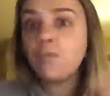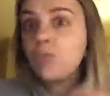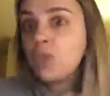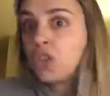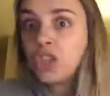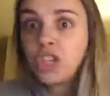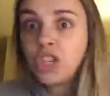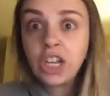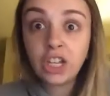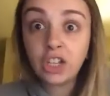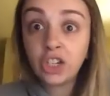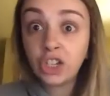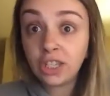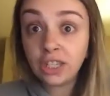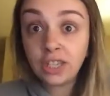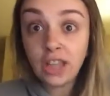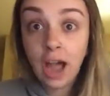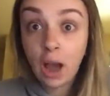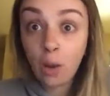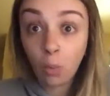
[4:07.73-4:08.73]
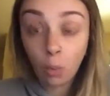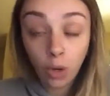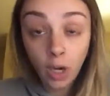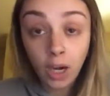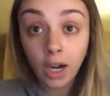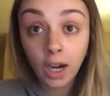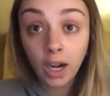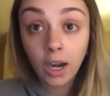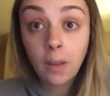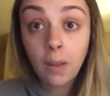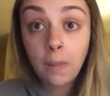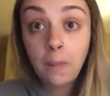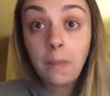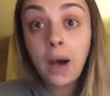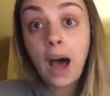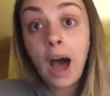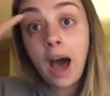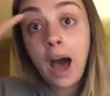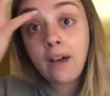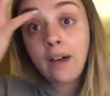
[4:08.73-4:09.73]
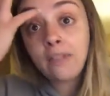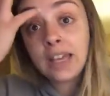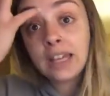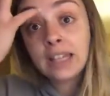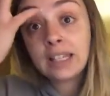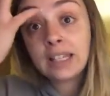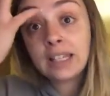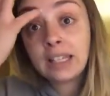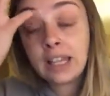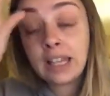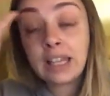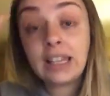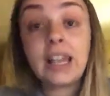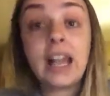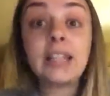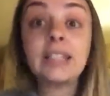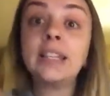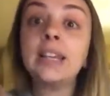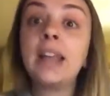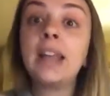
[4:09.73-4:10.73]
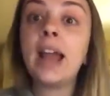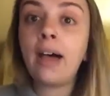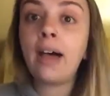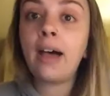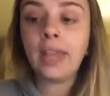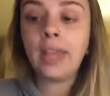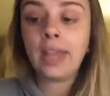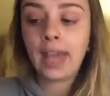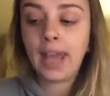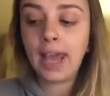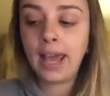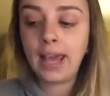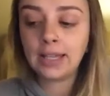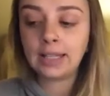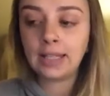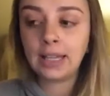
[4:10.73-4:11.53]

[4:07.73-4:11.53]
She could just not work. But obviously, like that's not the case.